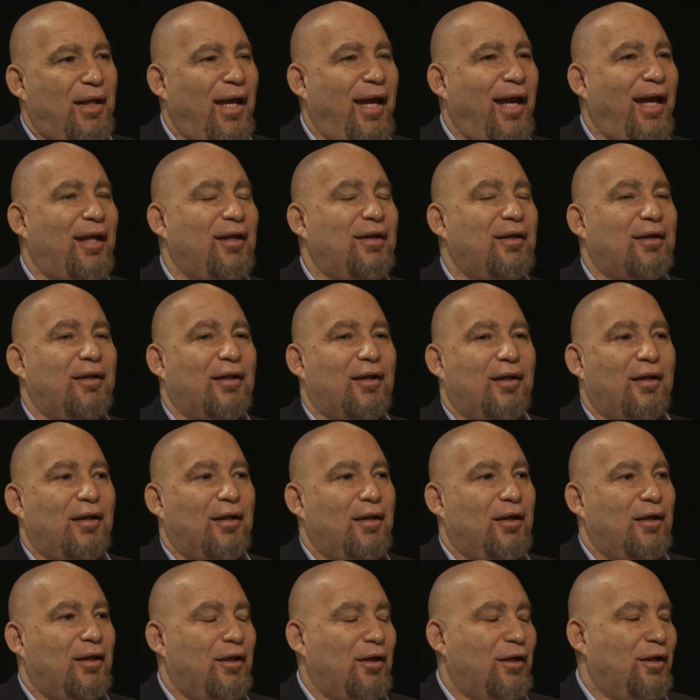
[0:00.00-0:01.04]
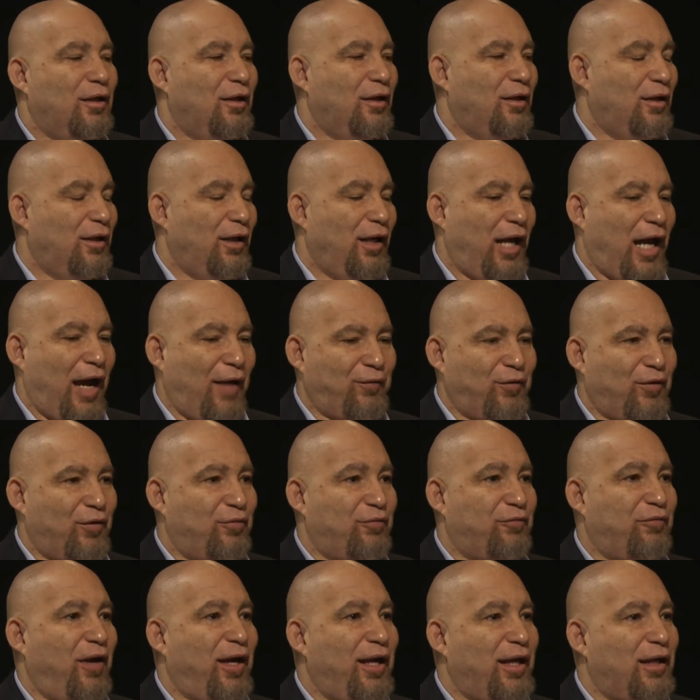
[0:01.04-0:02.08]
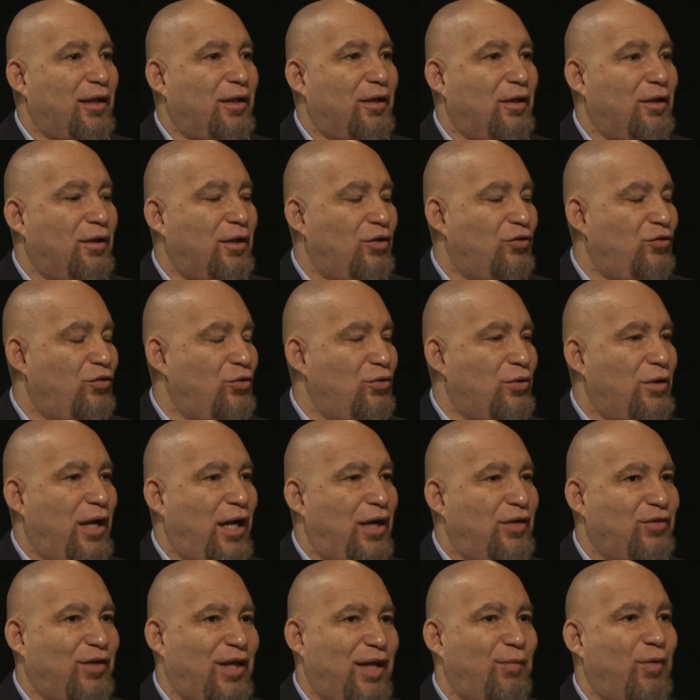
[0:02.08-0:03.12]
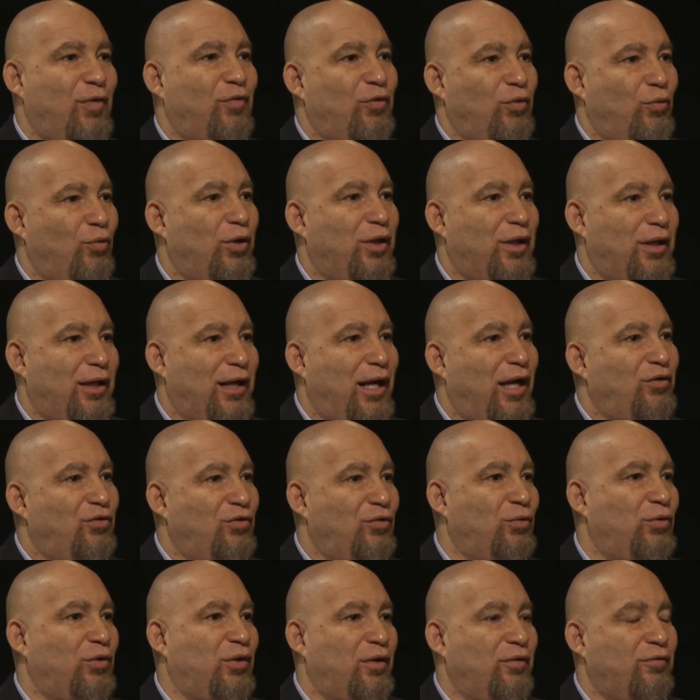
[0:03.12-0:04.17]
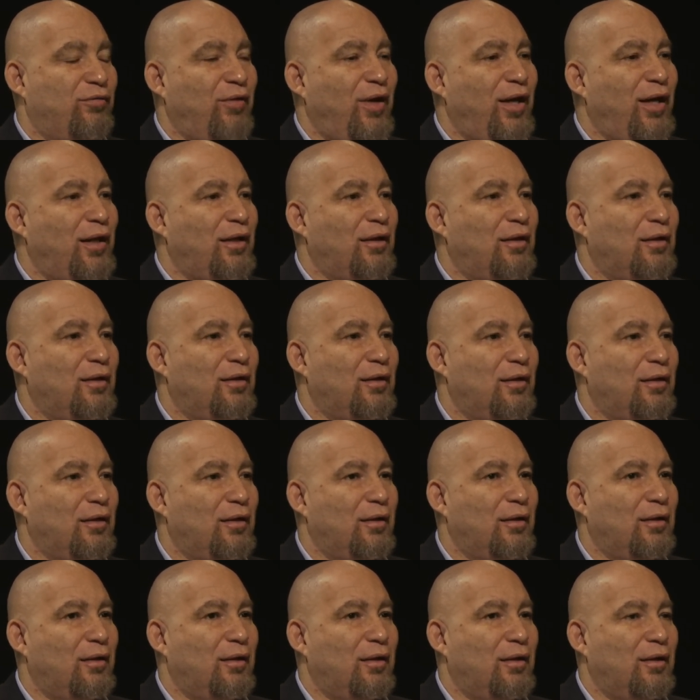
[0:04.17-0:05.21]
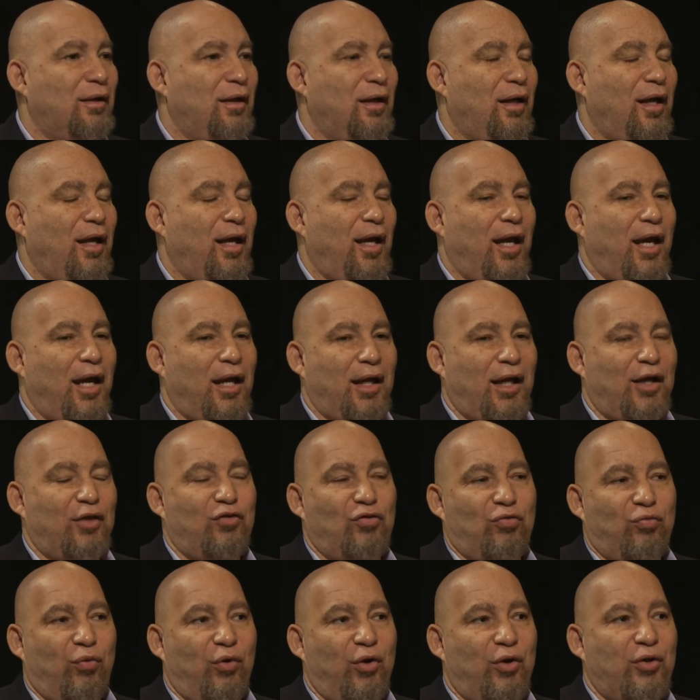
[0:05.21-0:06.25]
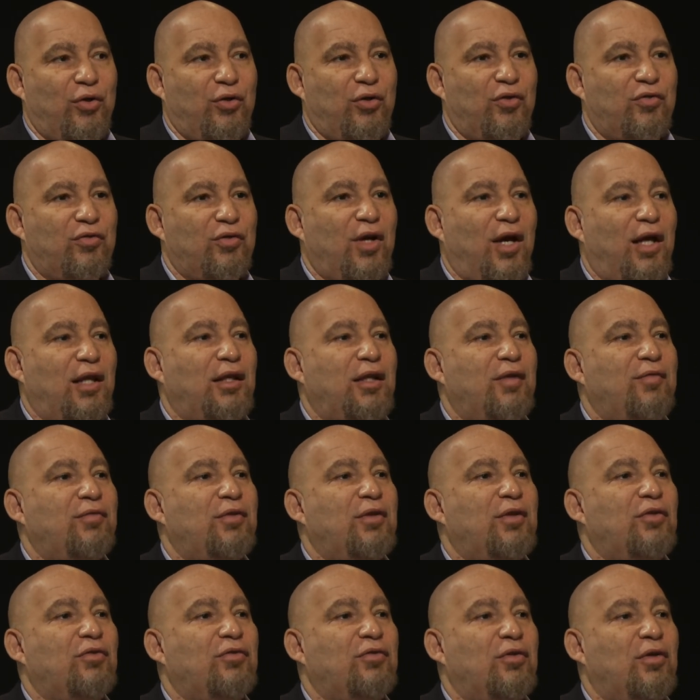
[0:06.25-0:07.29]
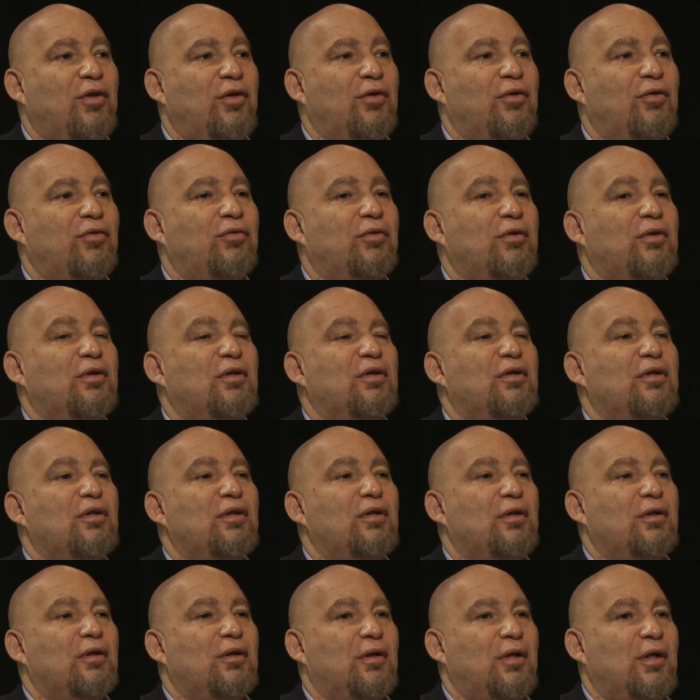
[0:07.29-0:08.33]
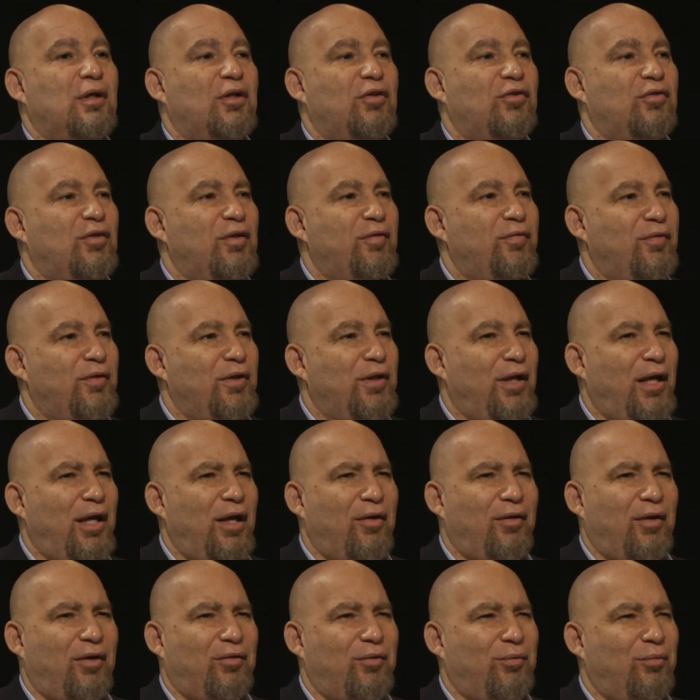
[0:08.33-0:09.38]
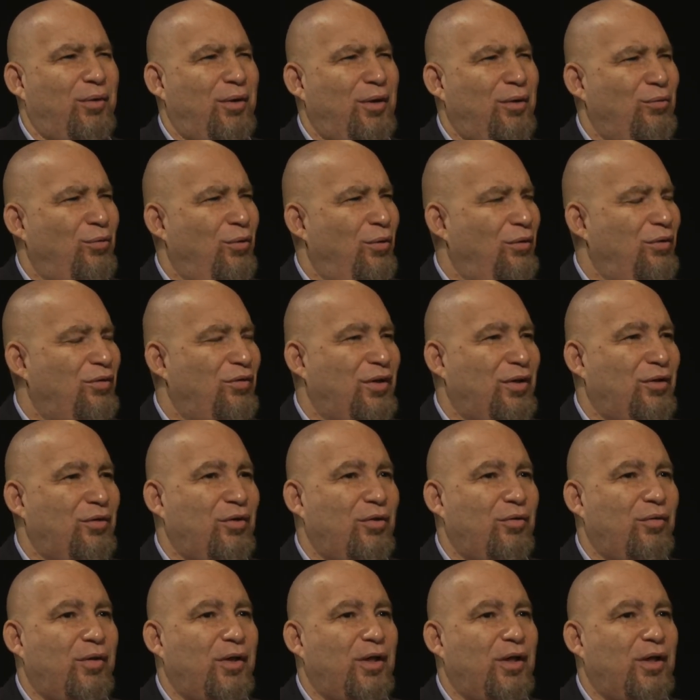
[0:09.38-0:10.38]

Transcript: And after the fight, these two guys came over to one of the guys who was in the fight. And I swear to you, this guy lifted his nose and he sniffed the air, and I said, what in the world is he doing?